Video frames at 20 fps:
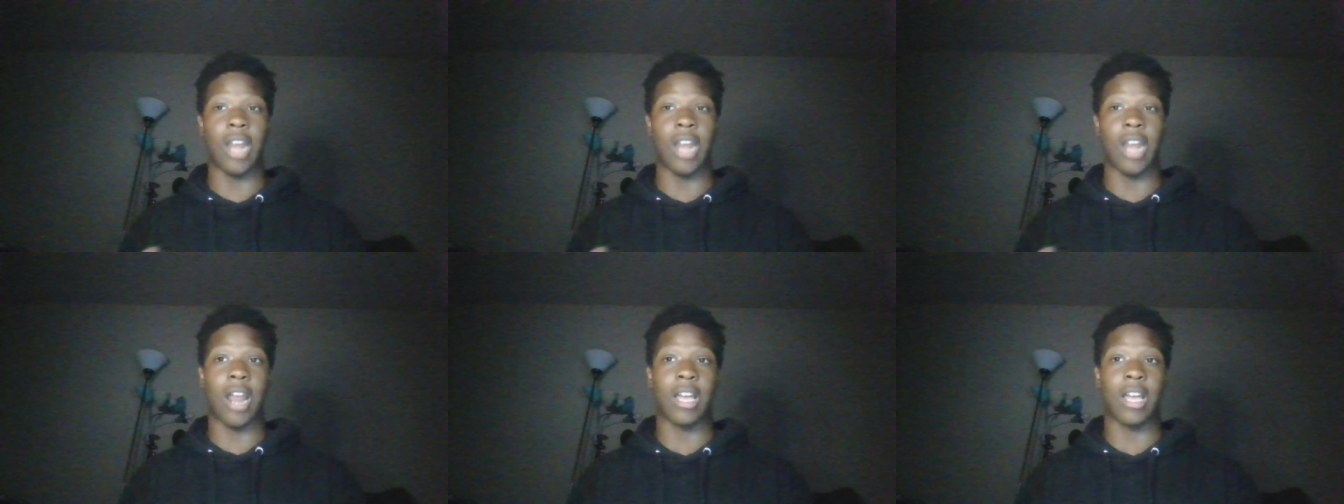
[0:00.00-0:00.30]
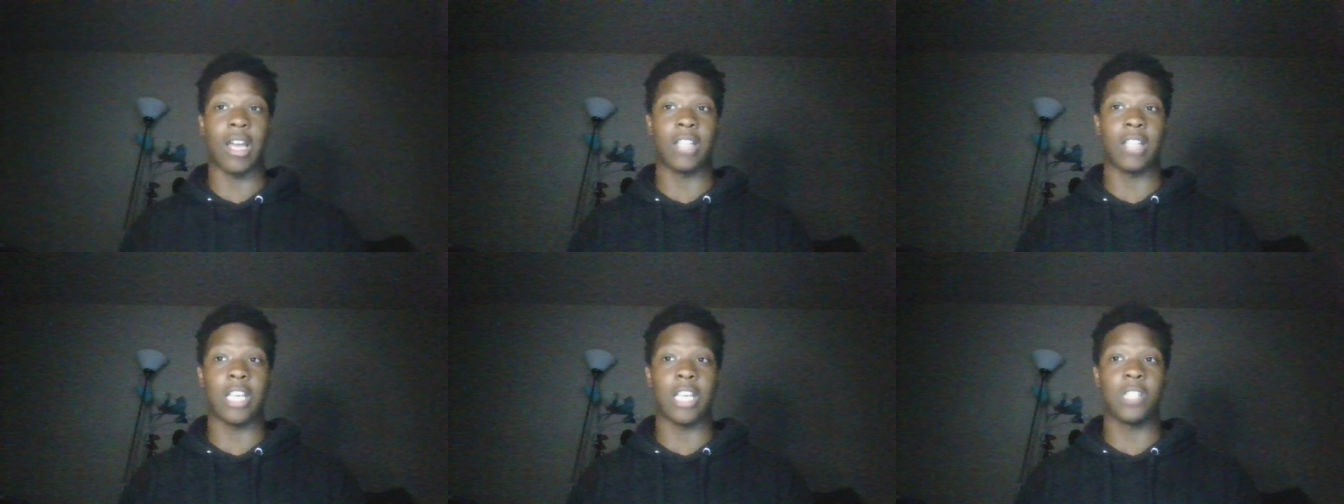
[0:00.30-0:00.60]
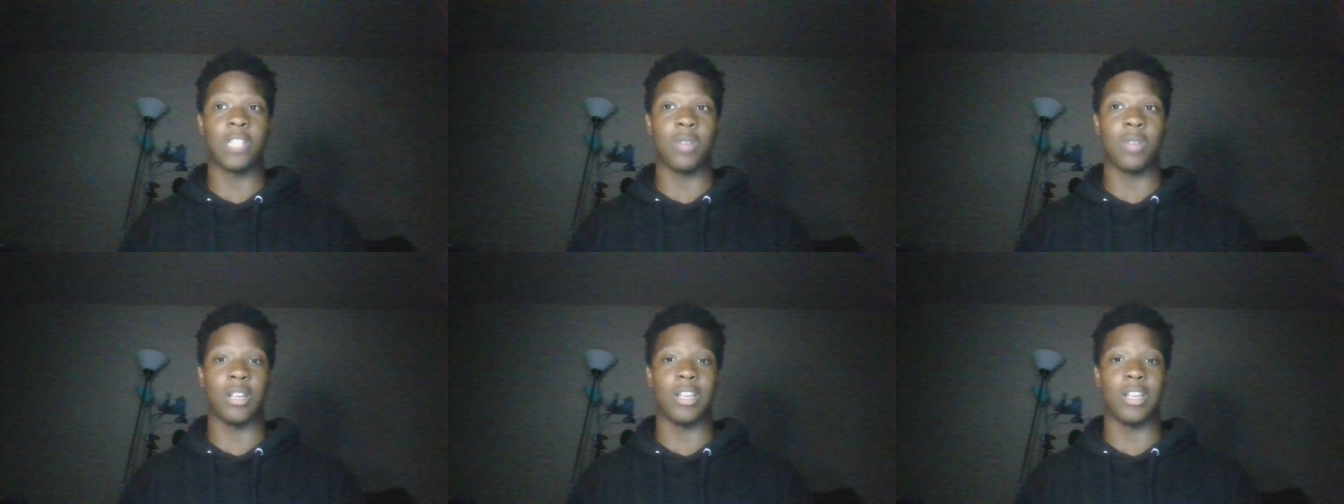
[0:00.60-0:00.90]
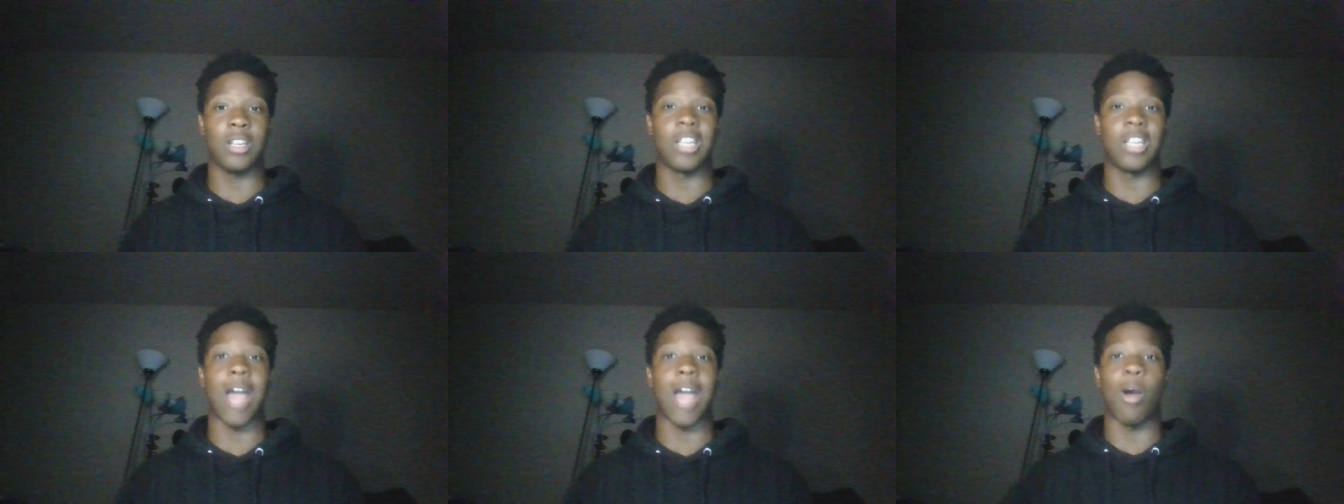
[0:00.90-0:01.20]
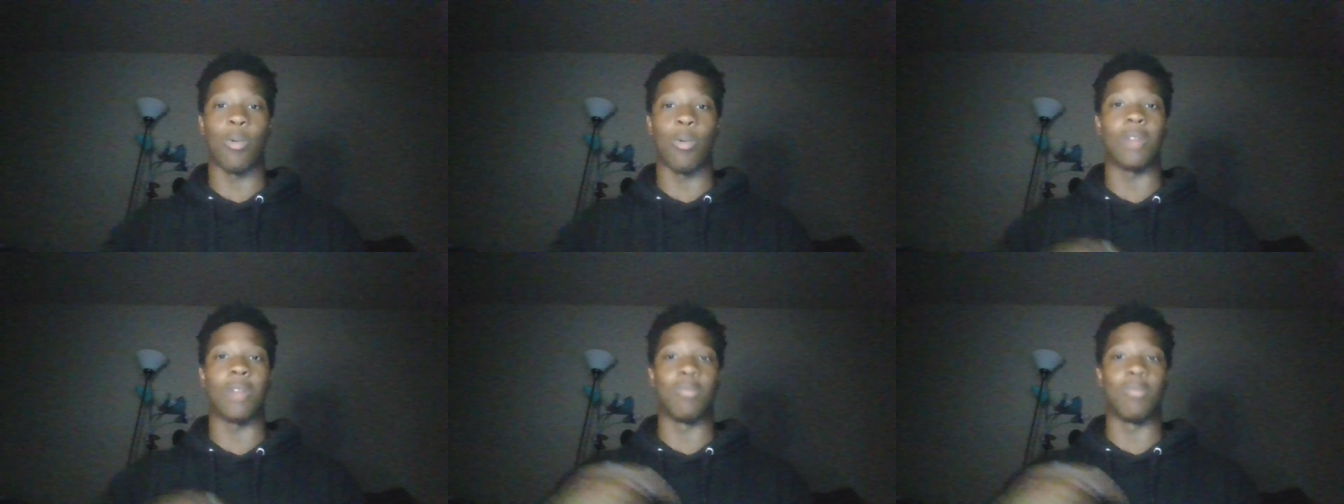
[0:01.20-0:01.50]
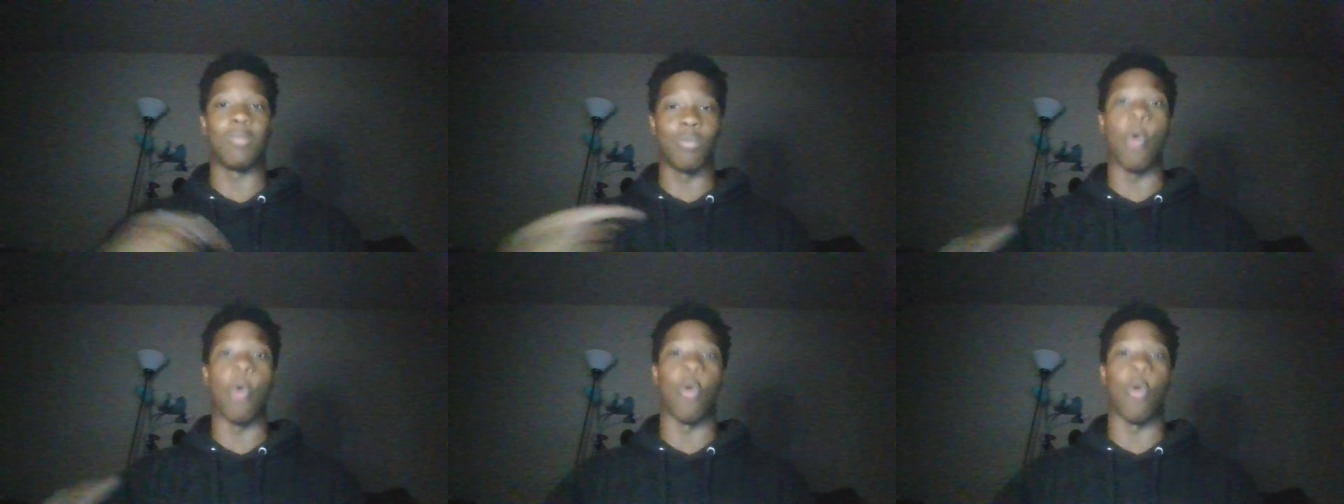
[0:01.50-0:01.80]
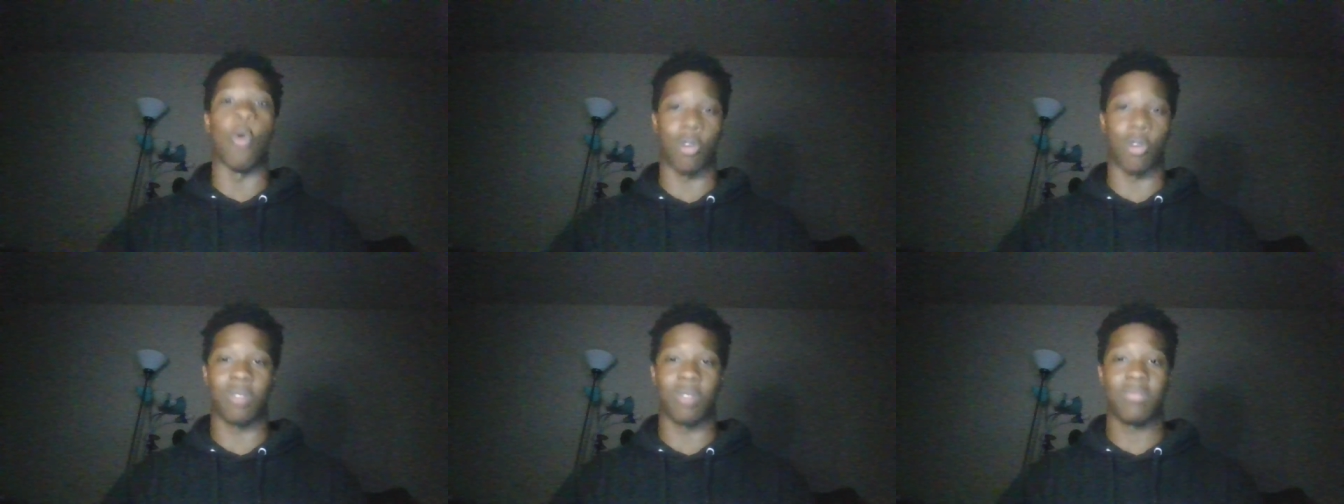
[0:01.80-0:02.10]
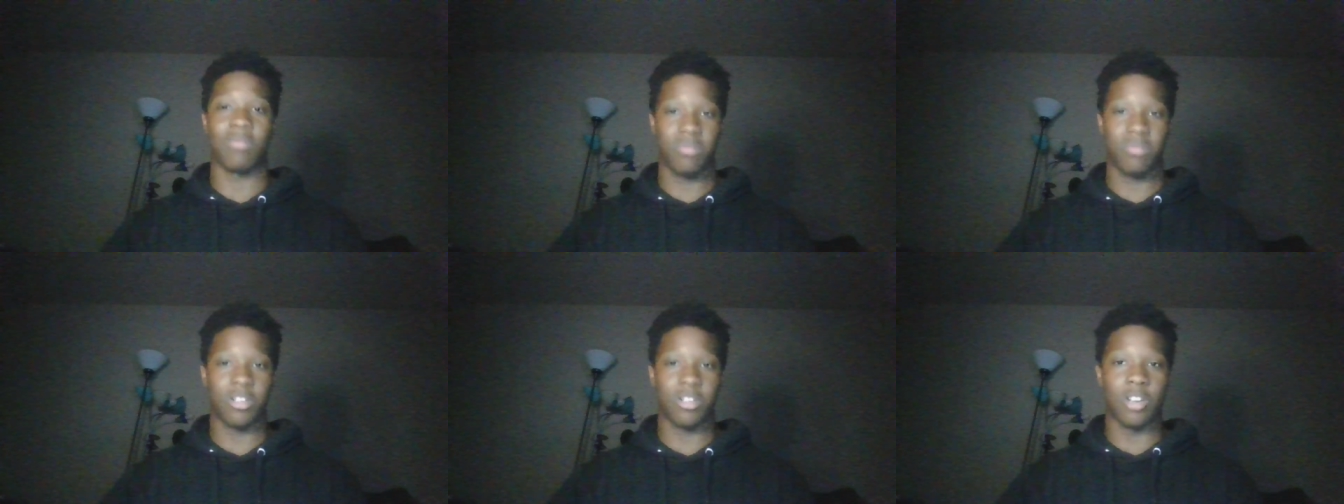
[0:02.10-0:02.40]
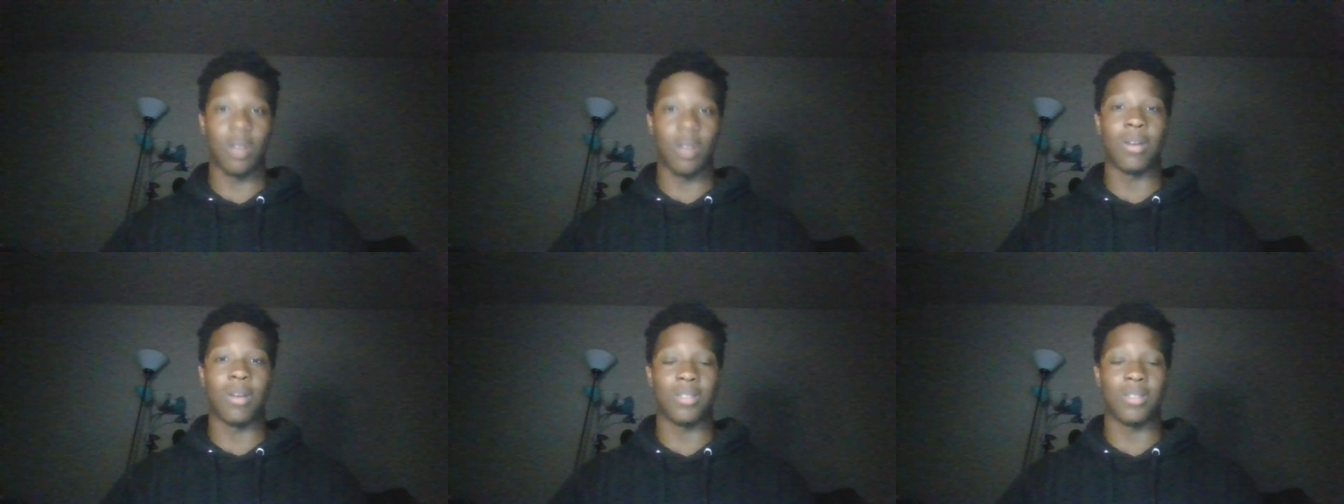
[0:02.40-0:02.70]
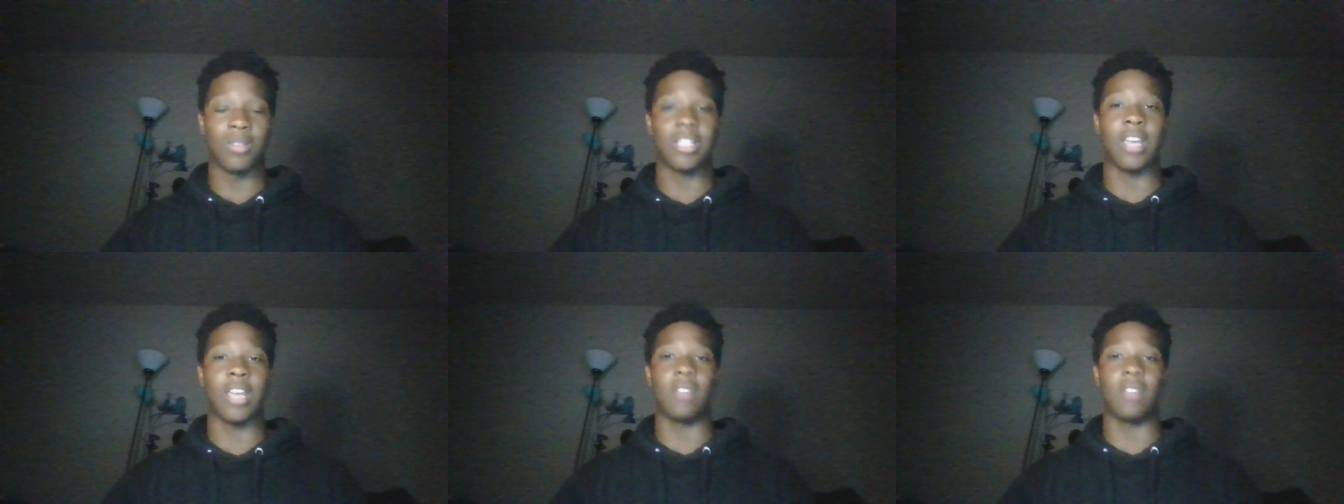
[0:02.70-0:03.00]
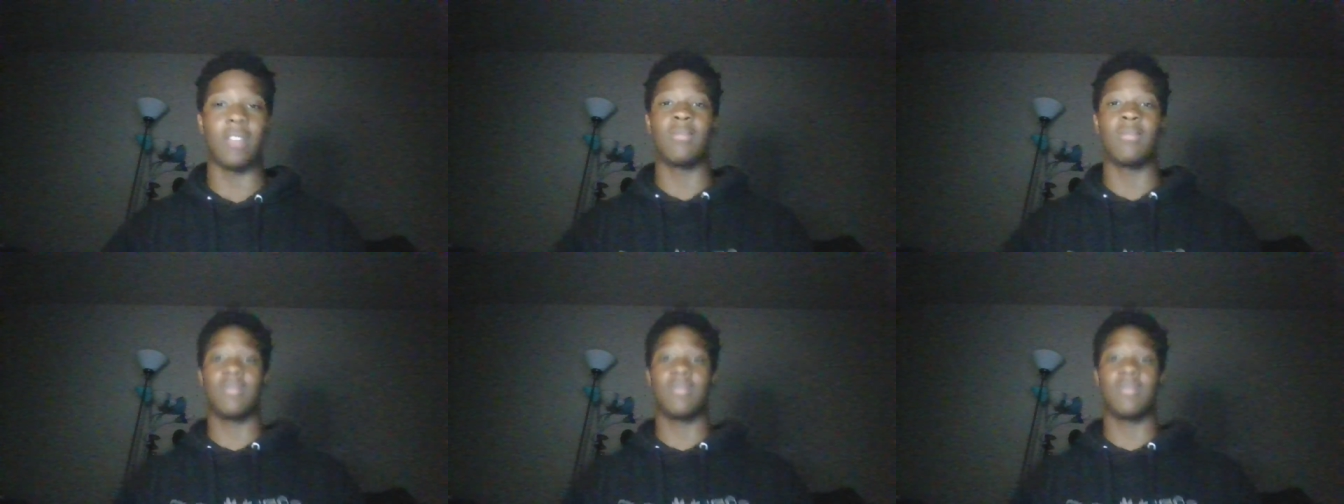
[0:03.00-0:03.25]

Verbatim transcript: Now I got a taste of it. Now I want more. You know what I'm saying?